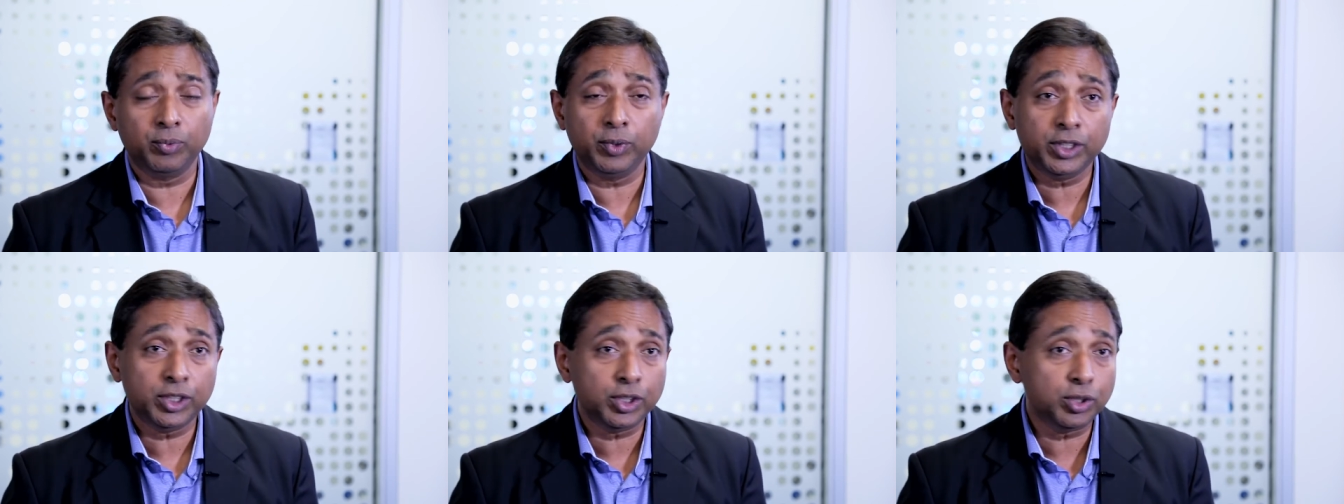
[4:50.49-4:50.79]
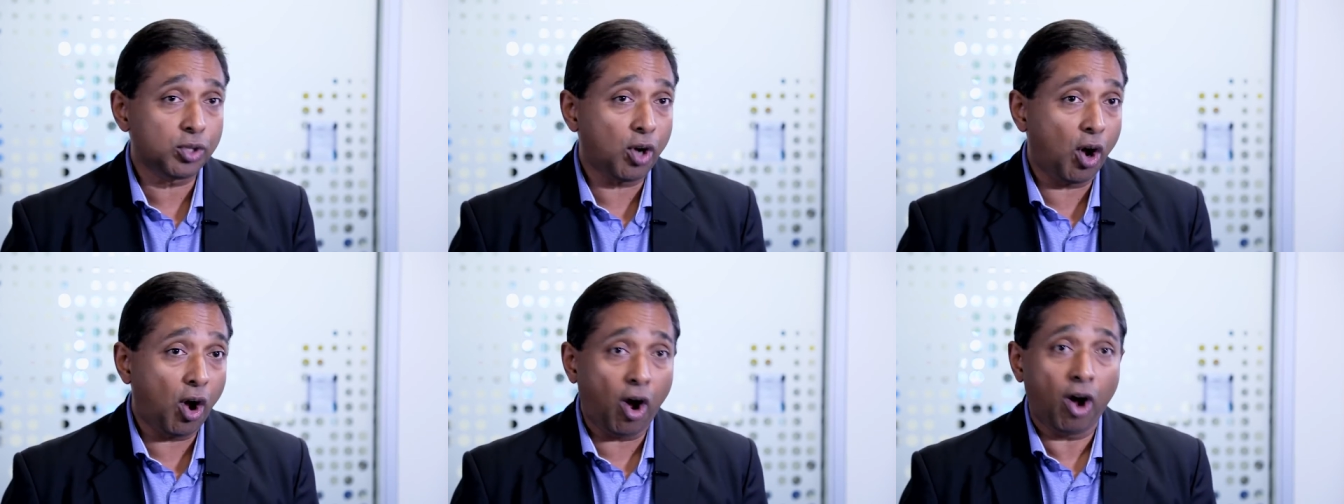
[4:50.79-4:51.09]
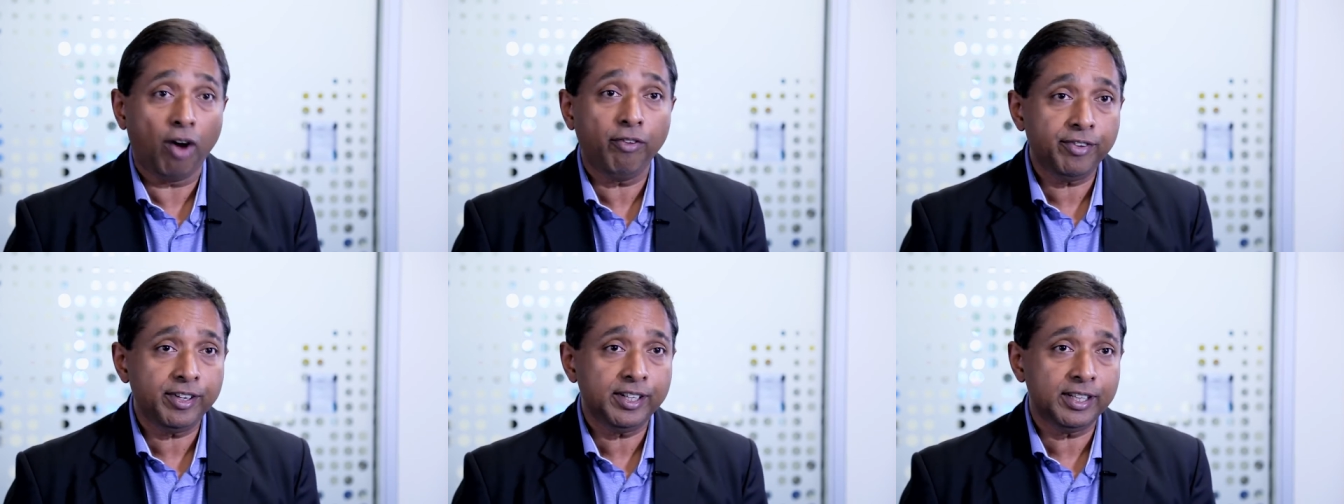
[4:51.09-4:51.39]
which is
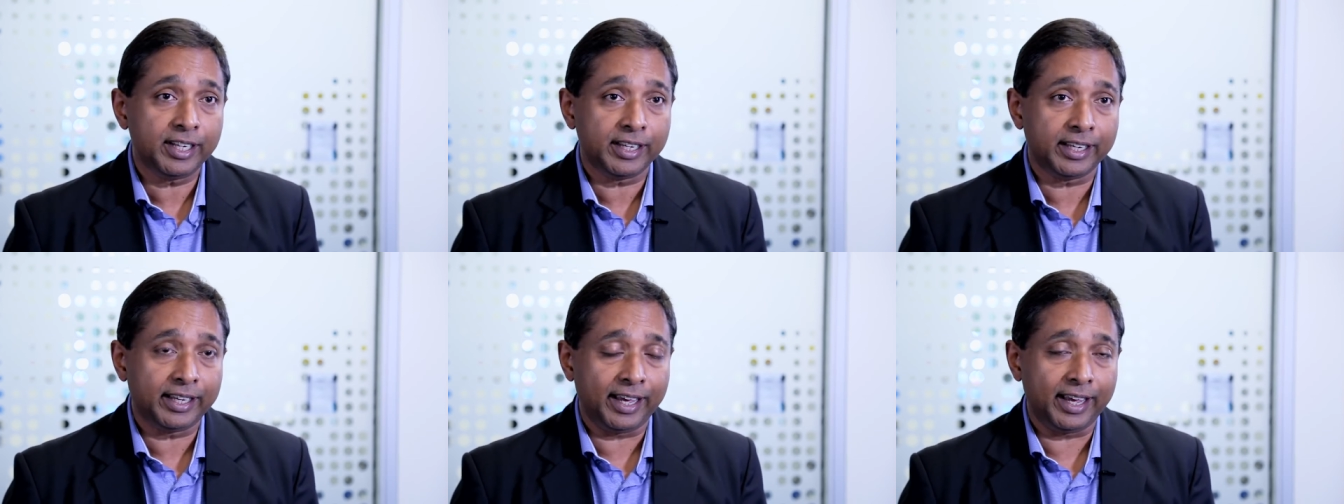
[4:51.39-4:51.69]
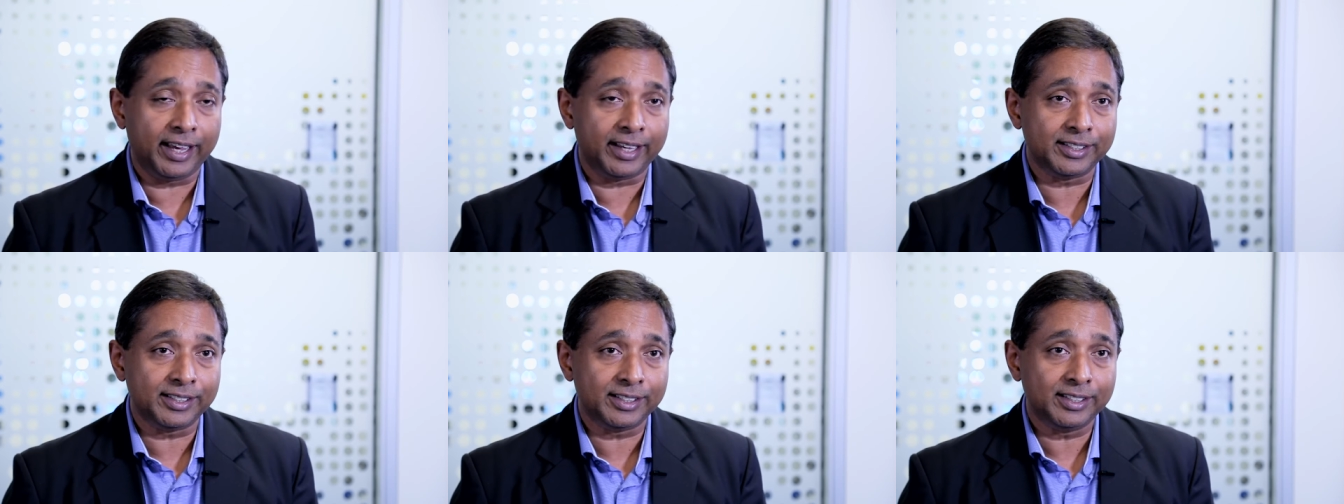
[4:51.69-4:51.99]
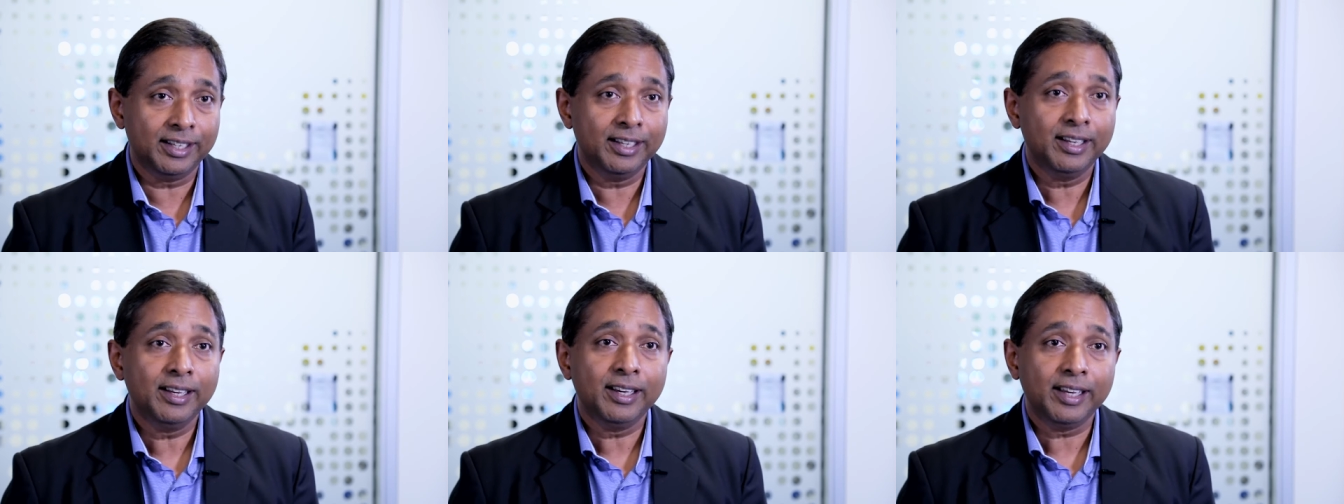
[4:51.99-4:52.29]
often the case
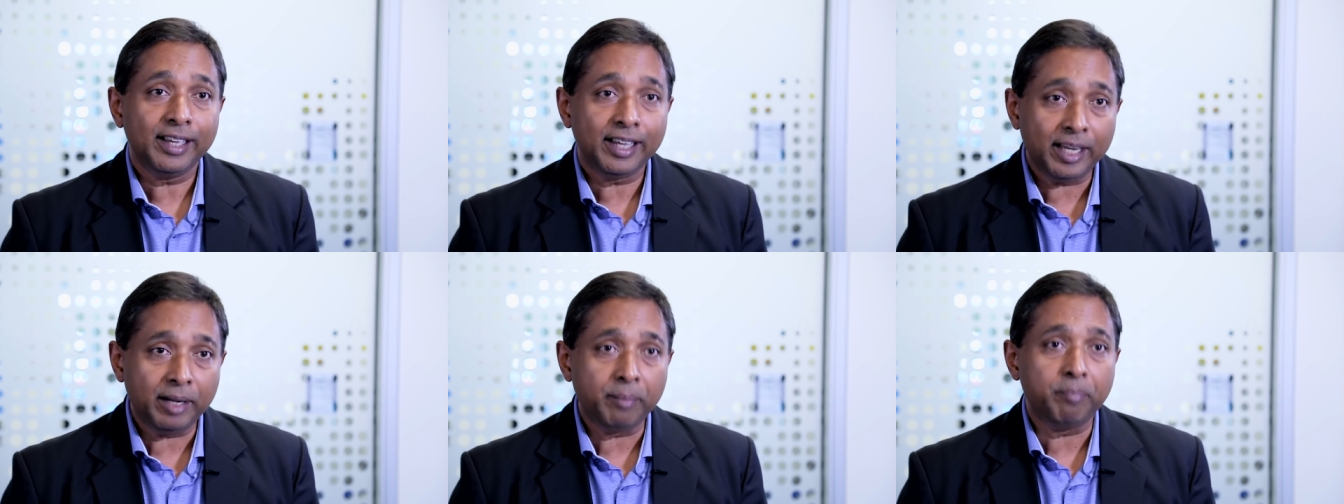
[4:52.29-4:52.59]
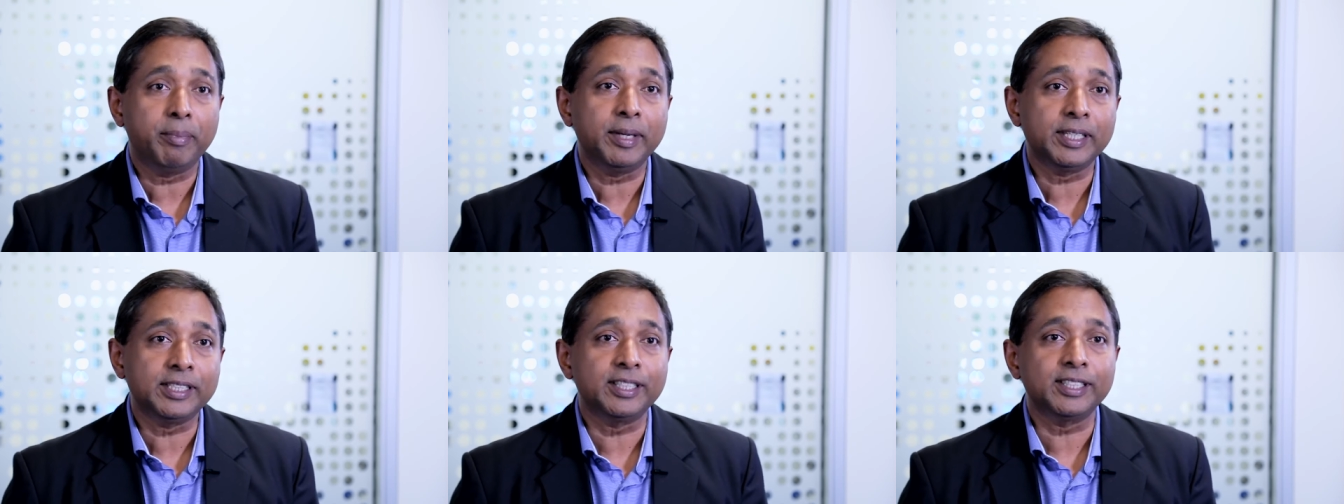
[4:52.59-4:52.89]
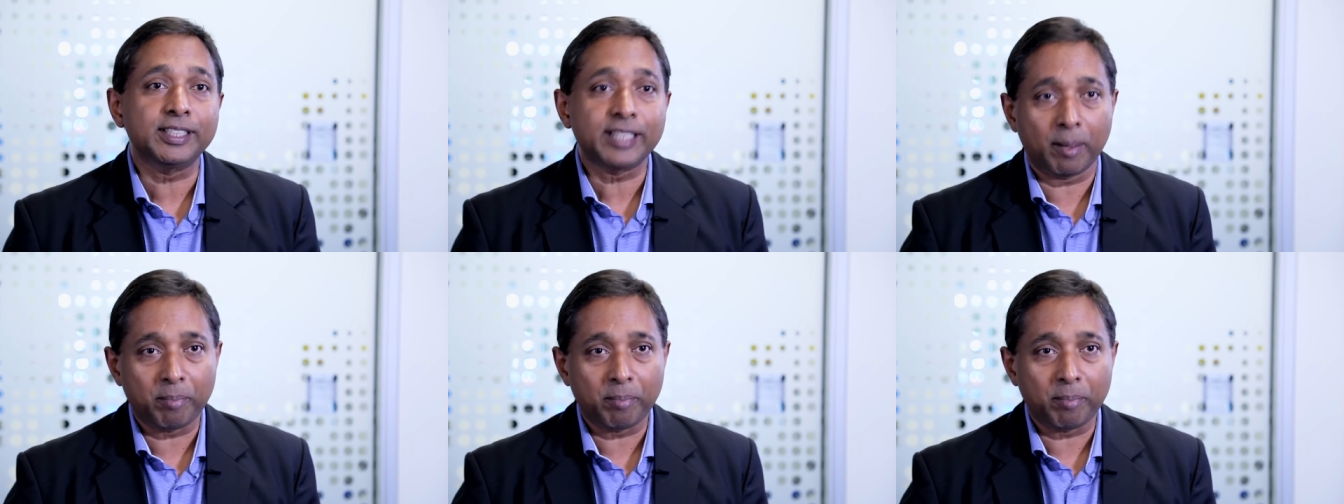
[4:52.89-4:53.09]
in business